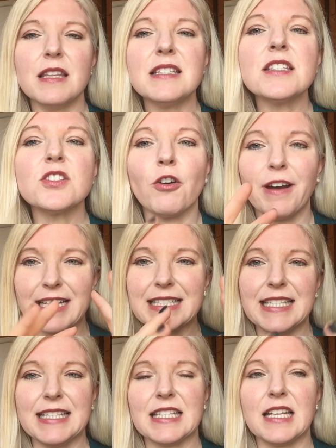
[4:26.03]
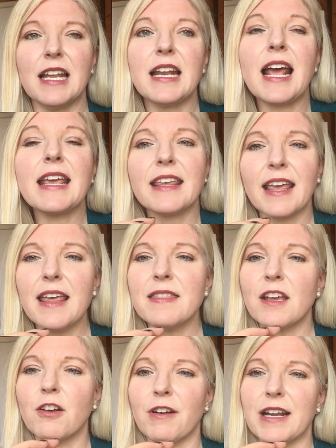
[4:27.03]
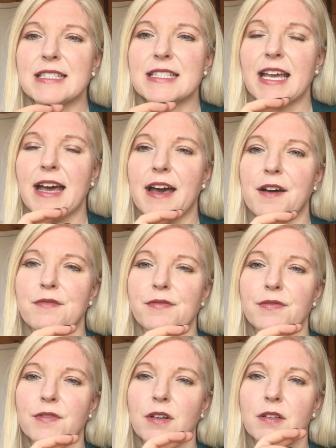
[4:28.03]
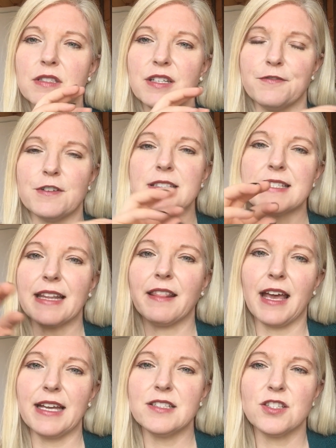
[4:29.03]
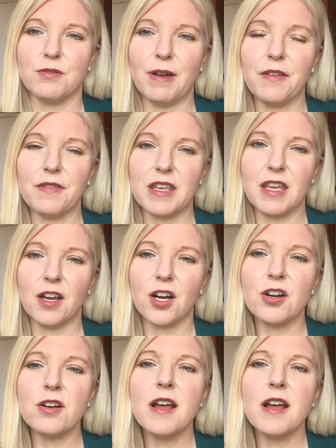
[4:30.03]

is grant season. And I get that grants have different deadlines throughout the year,